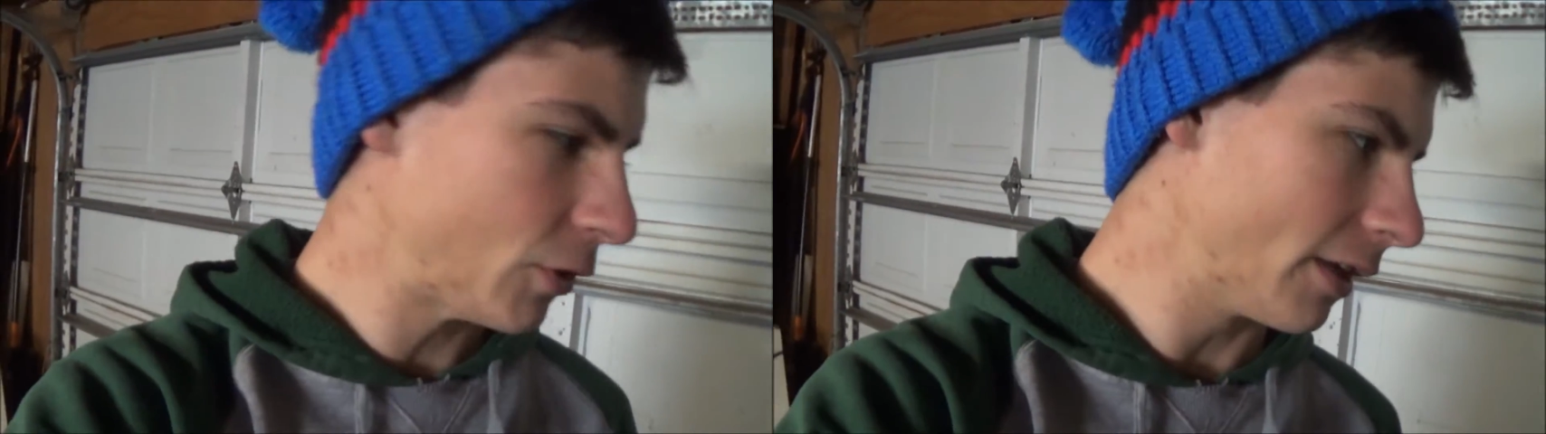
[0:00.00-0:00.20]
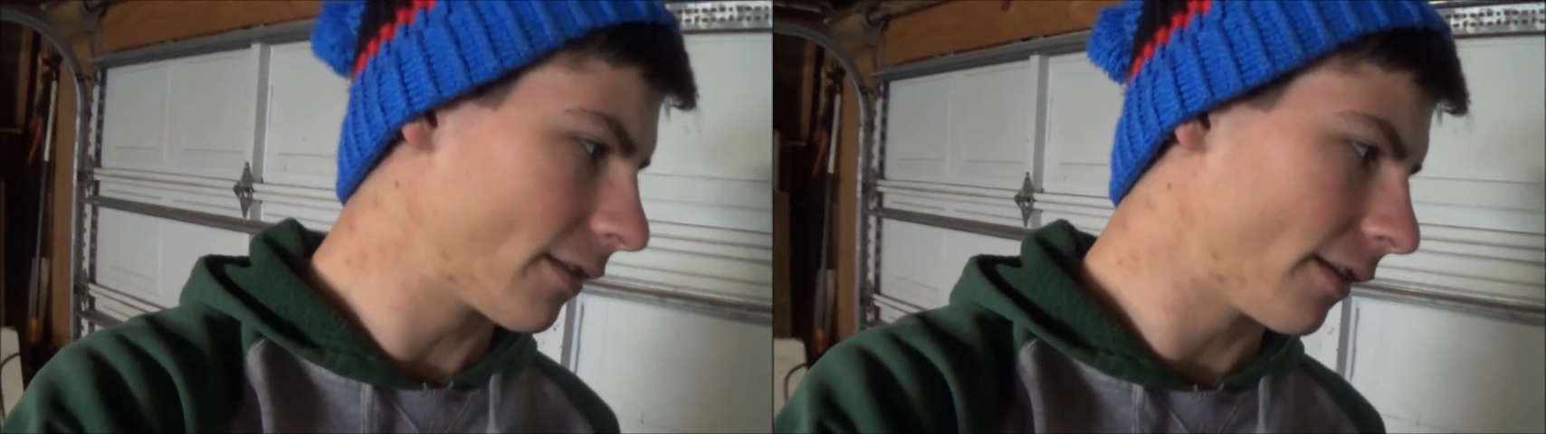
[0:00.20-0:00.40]

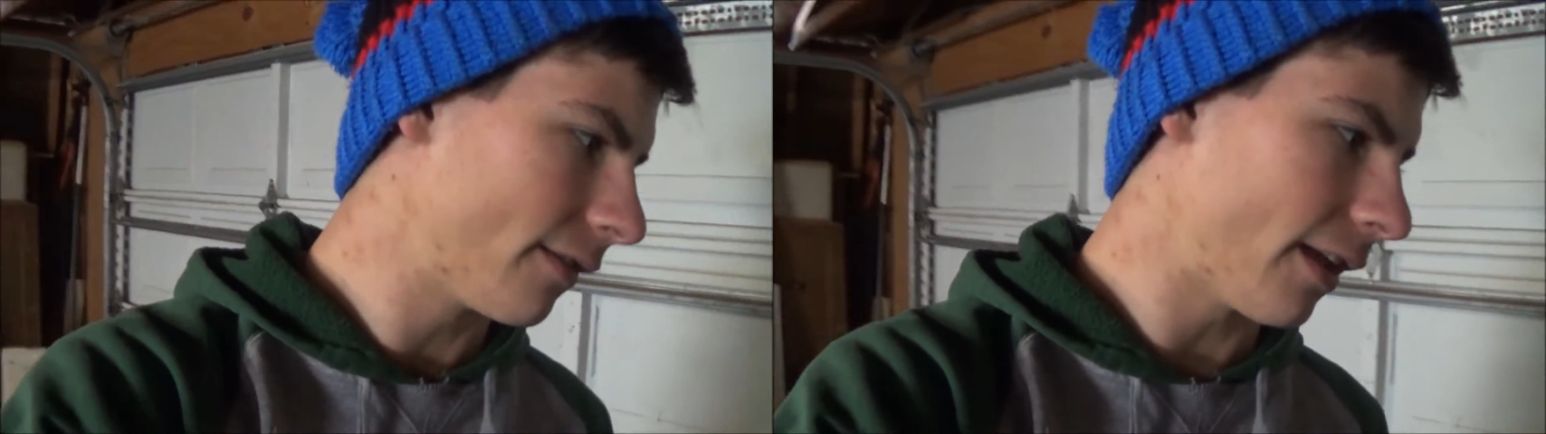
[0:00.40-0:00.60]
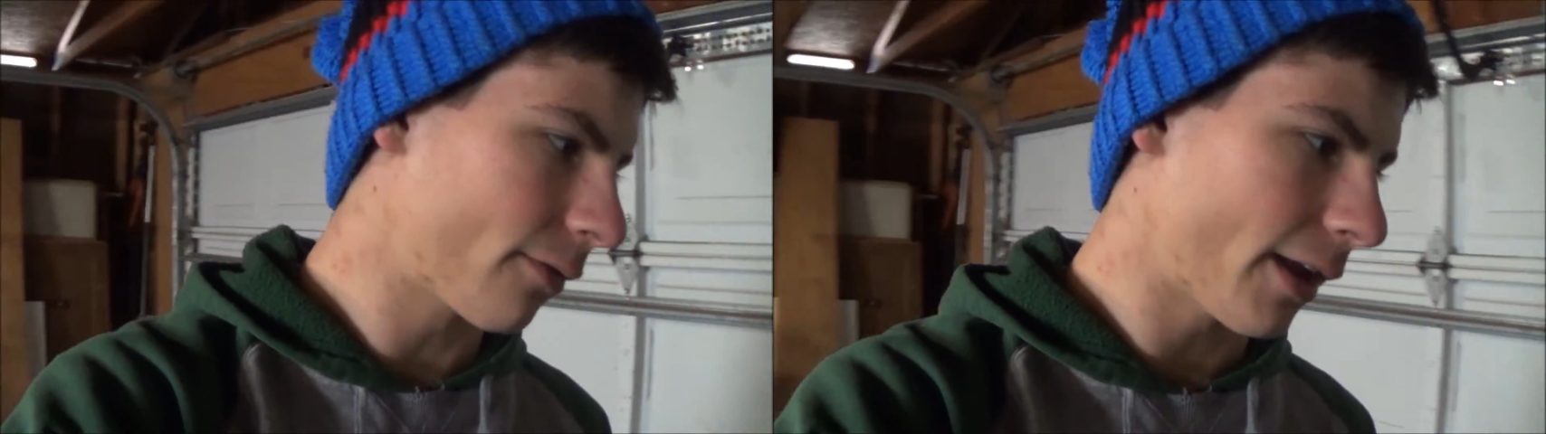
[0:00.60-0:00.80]
just because
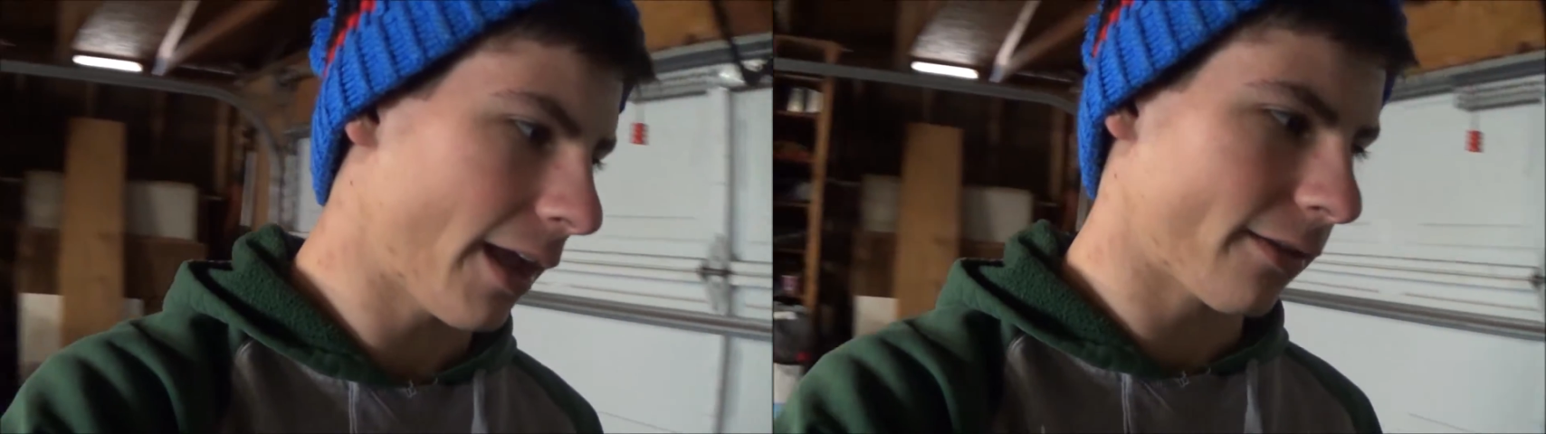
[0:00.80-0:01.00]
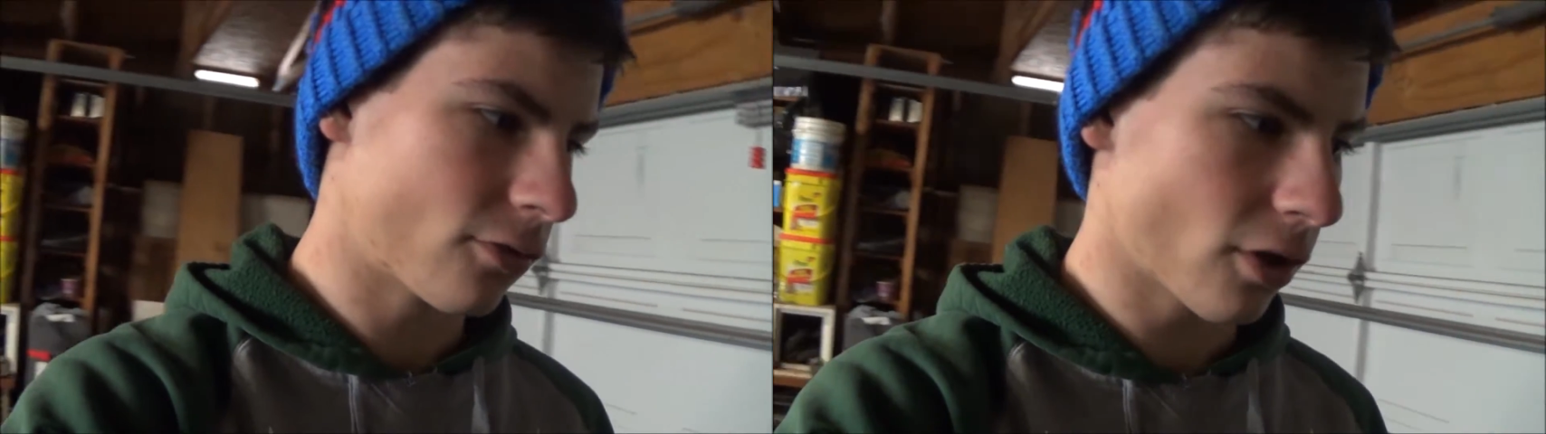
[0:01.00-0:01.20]
that's what it has